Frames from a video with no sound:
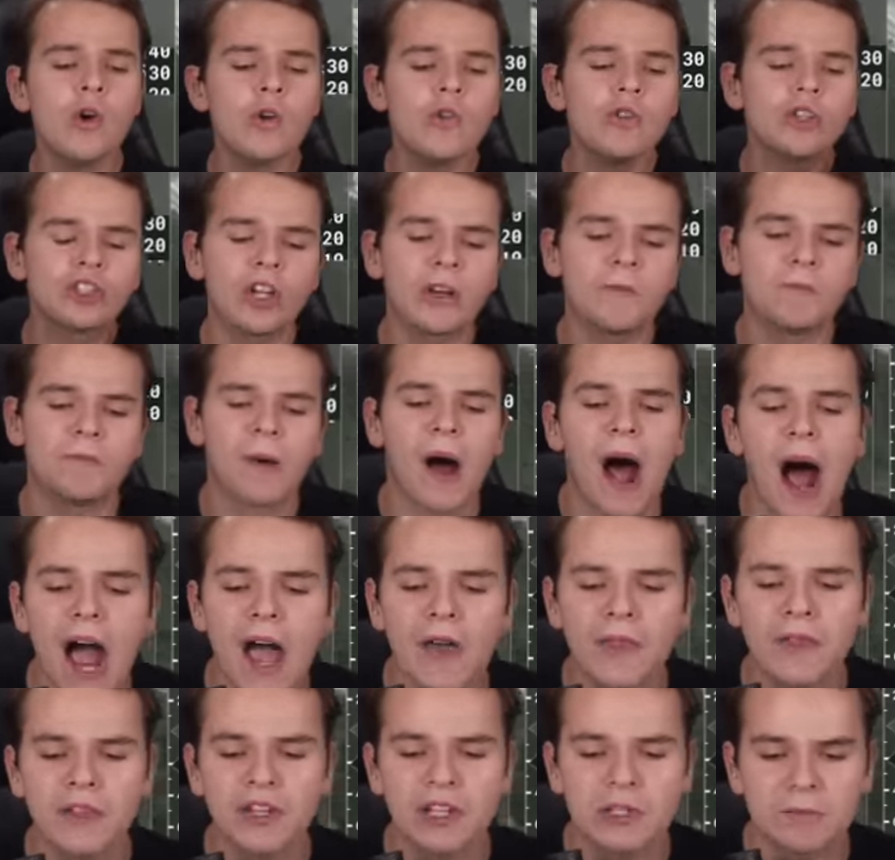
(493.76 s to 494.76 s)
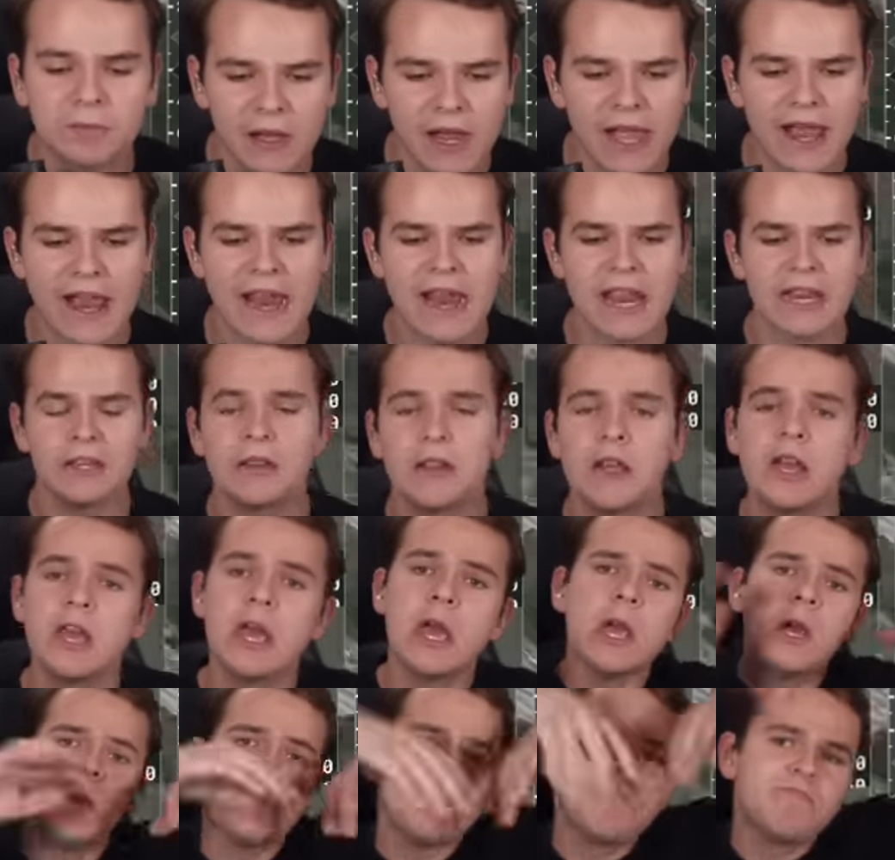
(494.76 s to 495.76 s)
who should buy this plane?
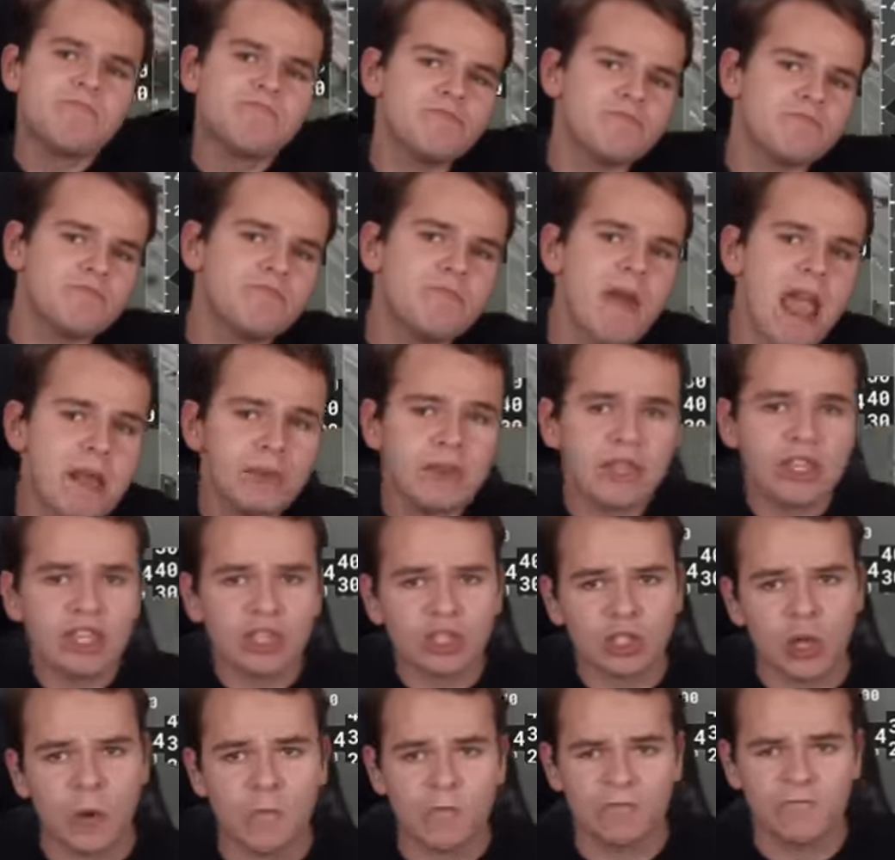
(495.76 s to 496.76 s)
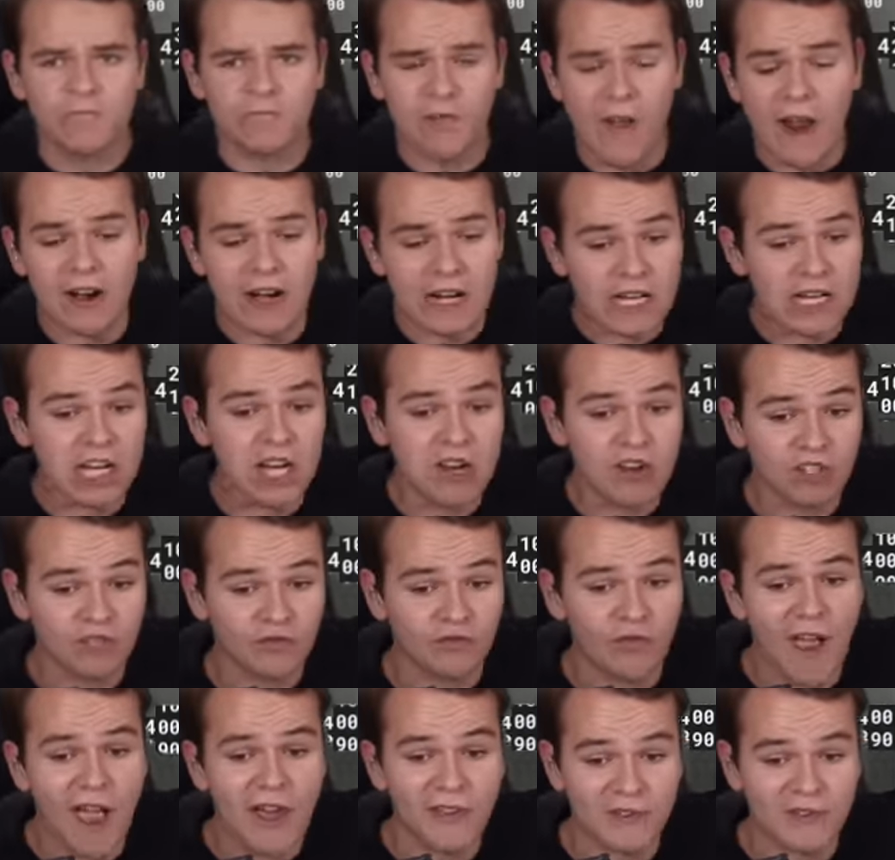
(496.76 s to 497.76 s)
Maybe some very
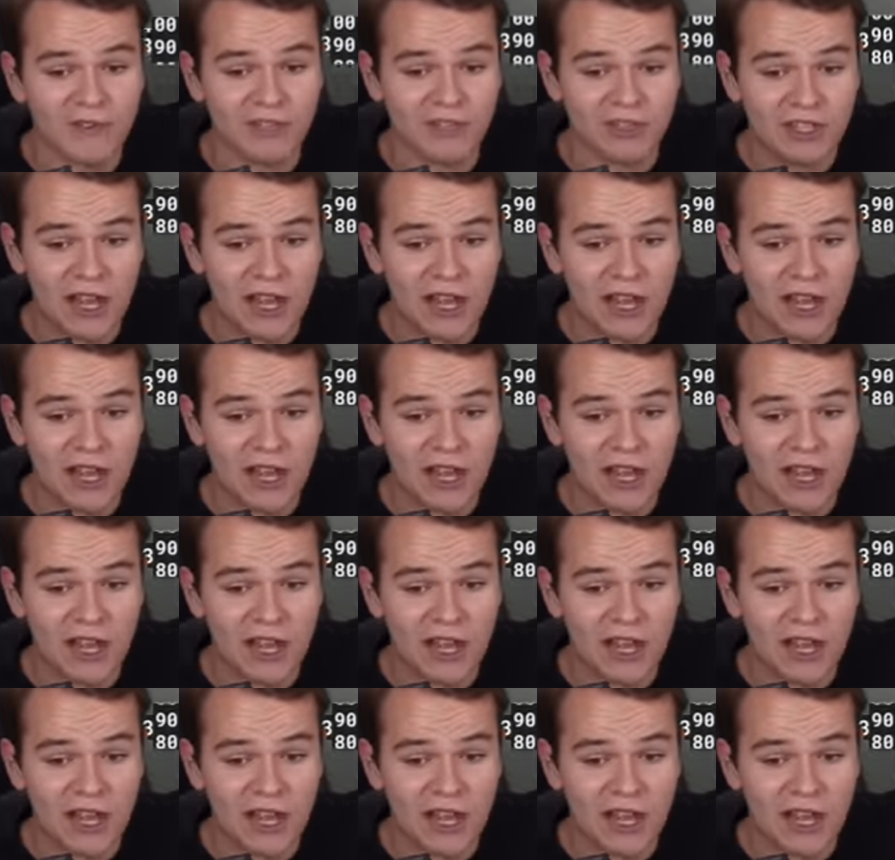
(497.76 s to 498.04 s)
huge fans of the